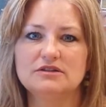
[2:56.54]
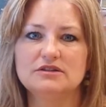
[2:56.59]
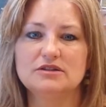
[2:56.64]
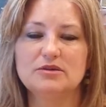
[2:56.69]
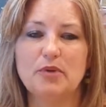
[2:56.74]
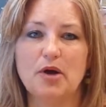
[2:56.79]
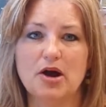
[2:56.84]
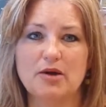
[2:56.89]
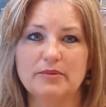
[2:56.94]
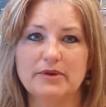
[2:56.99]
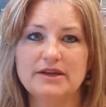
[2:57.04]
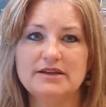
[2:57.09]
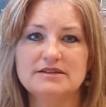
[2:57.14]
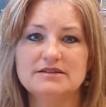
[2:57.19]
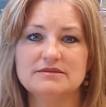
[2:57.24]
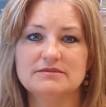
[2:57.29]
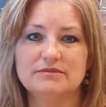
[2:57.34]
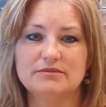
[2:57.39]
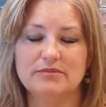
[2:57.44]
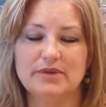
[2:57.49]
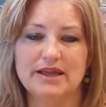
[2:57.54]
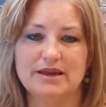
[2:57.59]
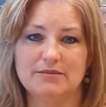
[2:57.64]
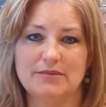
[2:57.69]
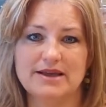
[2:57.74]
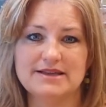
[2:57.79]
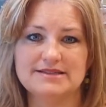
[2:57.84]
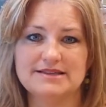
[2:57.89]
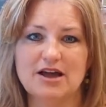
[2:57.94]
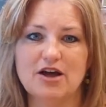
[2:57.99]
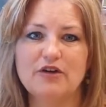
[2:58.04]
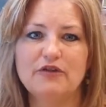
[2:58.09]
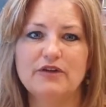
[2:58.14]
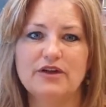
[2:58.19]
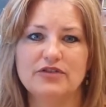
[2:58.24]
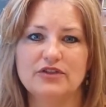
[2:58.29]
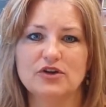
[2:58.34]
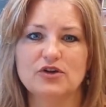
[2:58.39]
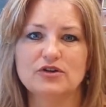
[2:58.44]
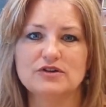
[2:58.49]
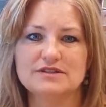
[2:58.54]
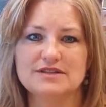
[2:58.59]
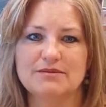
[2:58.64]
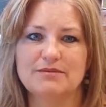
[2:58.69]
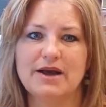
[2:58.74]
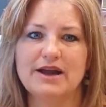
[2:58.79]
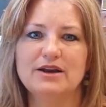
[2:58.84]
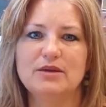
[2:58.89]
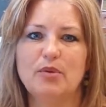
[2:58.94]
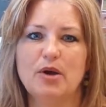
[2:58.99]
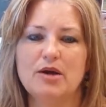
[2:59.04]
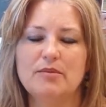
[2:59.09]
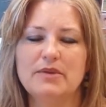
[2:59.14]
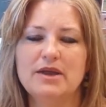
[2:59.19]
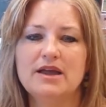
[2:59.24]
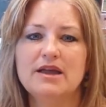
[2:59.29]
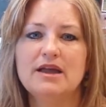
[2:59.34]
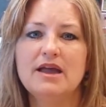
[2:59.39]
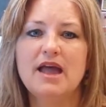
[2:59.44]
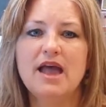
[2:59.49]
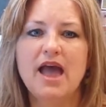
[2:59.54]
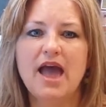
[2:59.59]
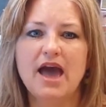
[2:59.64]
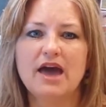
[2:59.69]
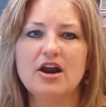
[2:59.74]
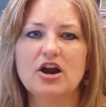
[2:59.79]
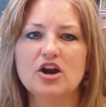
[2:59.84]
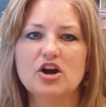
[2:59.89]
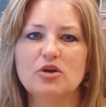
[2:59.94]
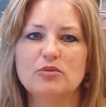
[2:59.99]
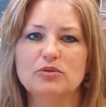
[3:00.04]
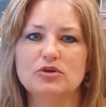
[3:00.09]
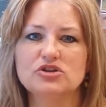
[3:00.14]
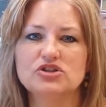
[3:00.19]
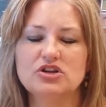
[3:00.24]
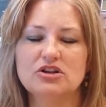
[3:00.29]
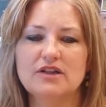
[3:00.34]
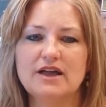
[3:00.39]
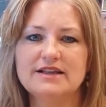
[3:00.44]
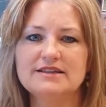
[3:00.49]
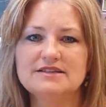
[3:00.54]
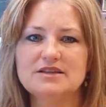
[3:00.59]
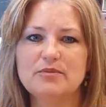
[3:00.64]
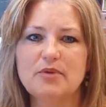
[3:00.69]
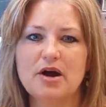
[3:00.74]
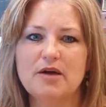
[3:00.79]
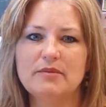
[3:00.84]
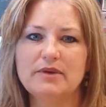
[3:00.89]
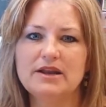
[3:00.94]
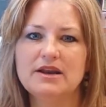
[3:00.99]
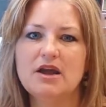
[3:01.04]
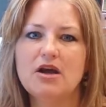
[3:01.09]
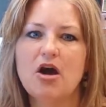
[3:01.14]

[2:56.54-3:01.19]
department, being myself and the girls in my department, and our commercial lines department